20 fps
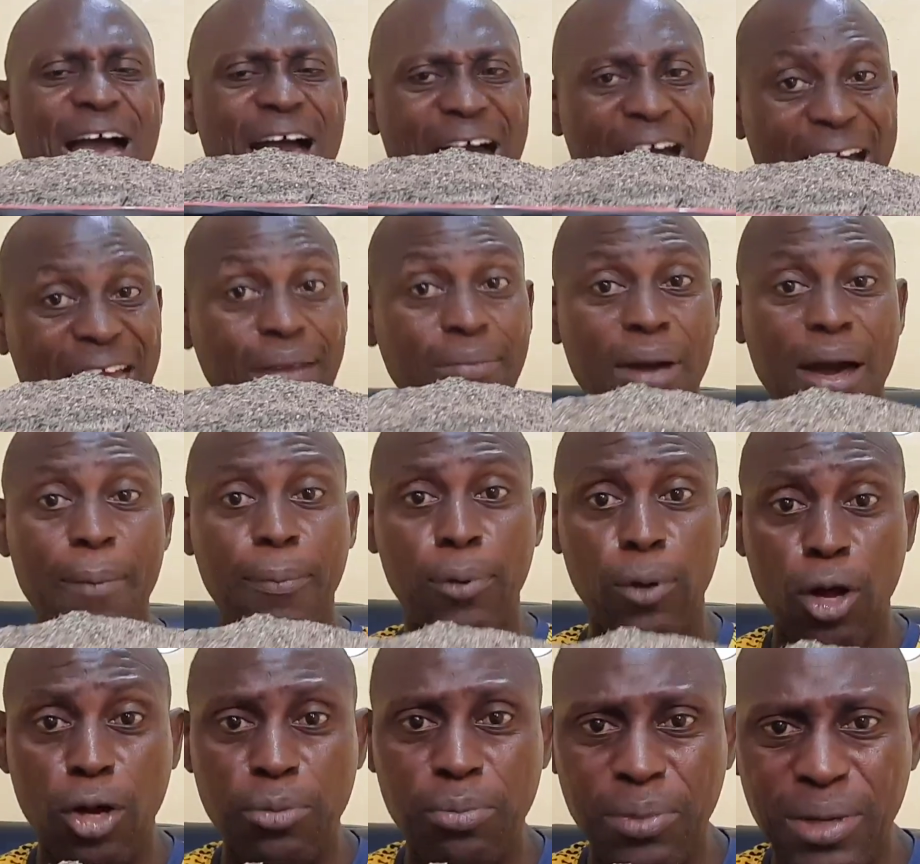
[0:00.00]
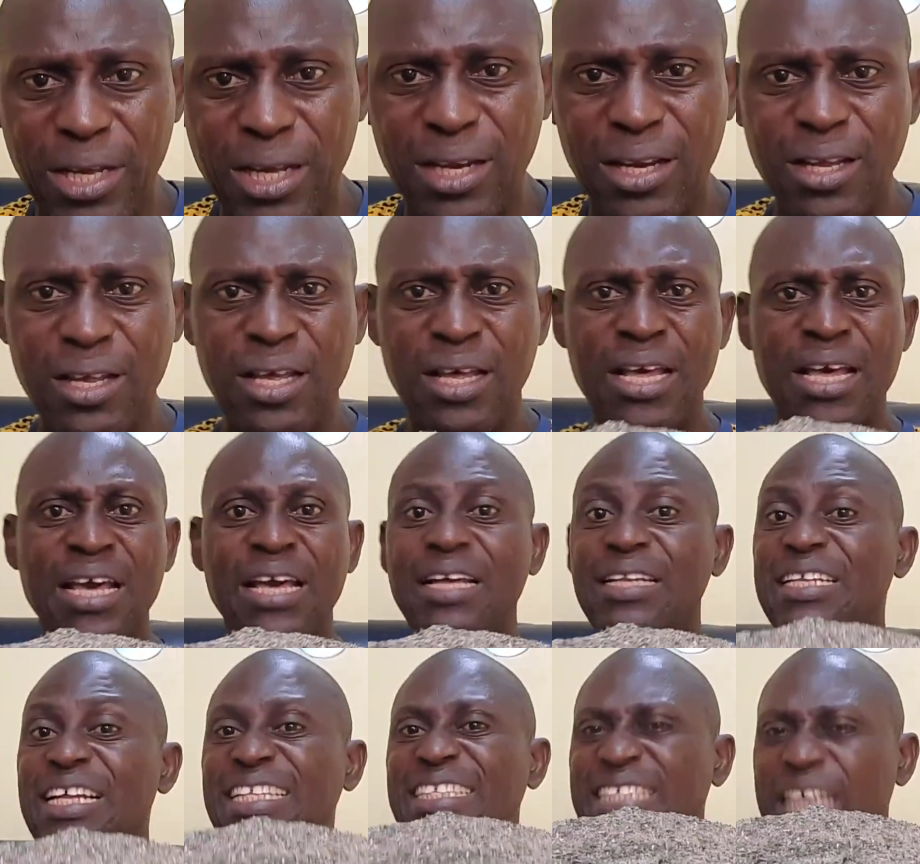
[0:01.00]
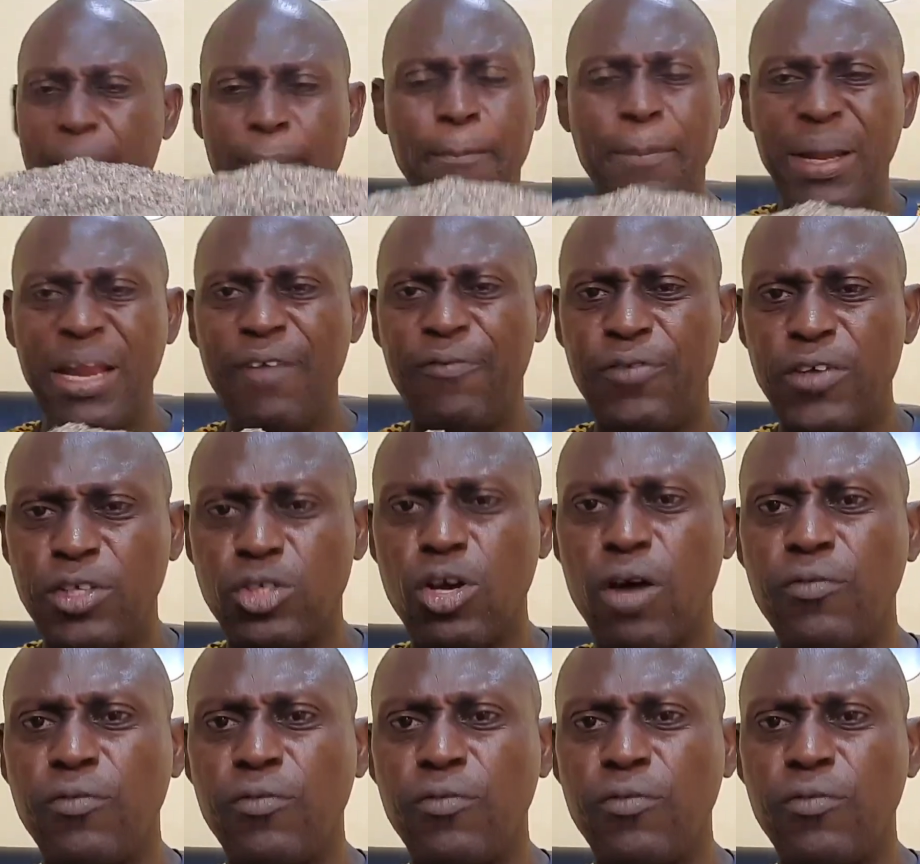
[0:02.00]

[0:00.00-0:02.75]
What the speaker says: animal blood meal. The 10 benefits